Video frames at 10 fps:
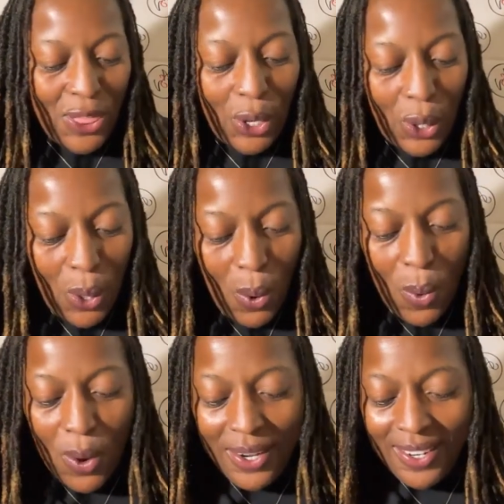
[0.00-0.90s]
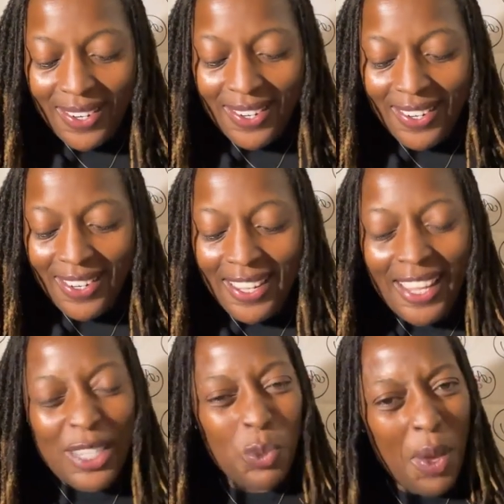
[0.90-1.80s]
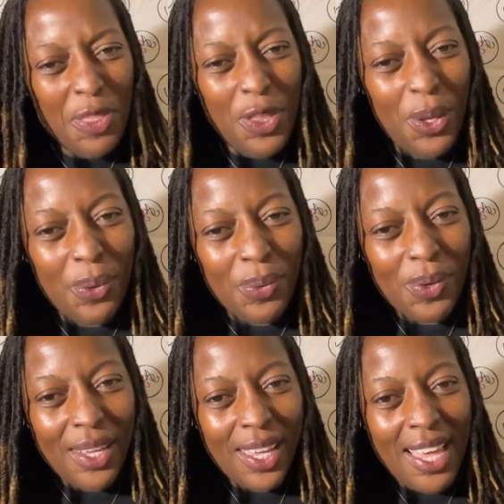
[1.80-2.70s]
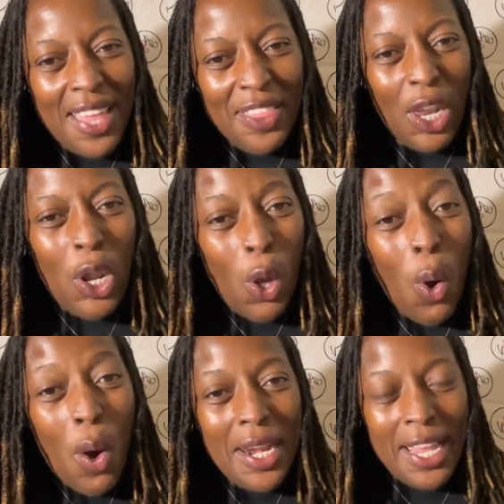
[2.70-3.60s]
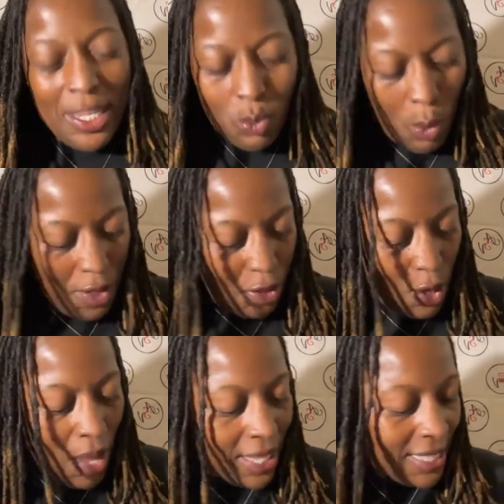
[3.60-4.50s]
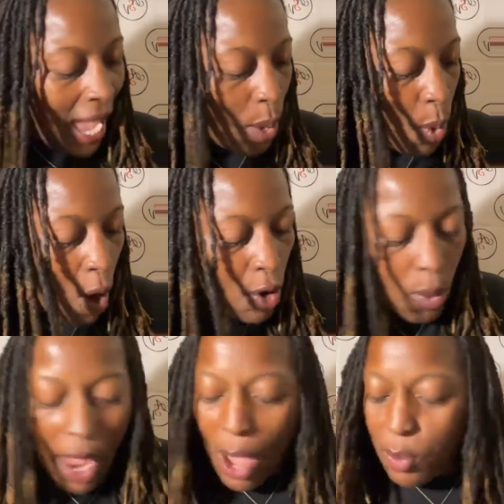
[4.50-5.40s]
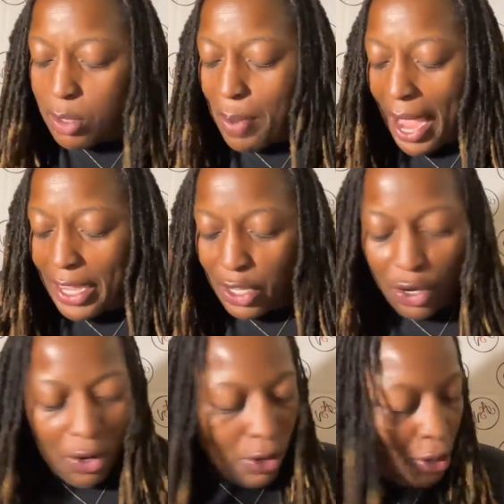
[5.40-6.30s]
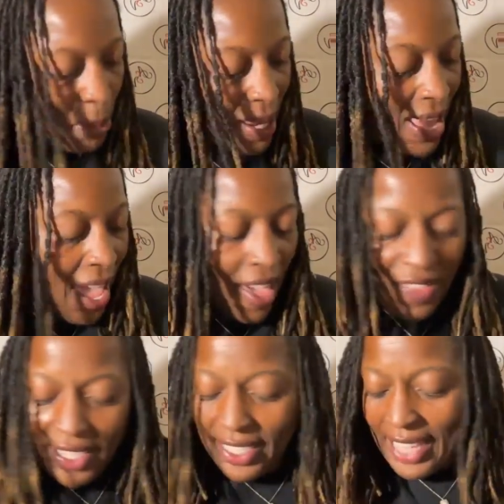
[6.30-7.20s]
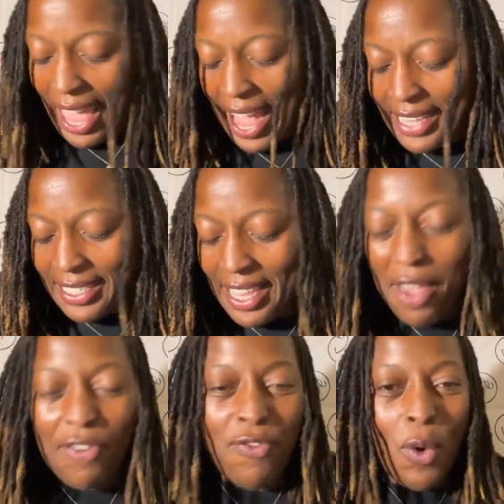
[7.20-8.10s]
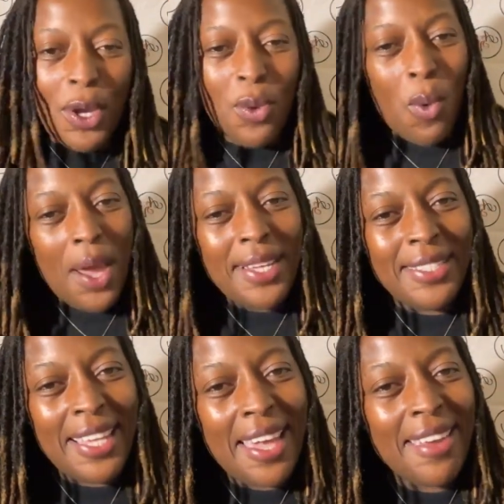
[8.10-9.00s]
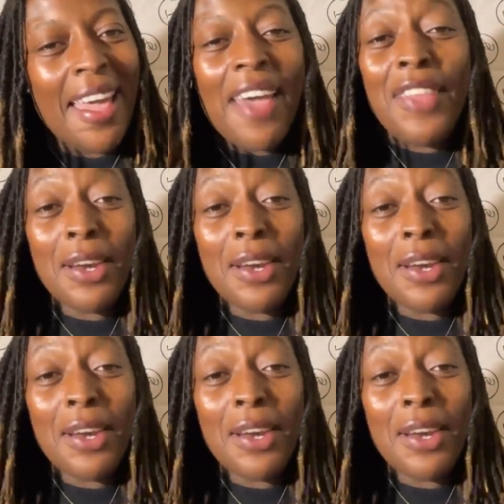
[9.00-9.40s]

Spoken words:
The Lord is with you. The Lord is with you. See, I walk around with my encouragement, and this is Isaiah 41 and 10.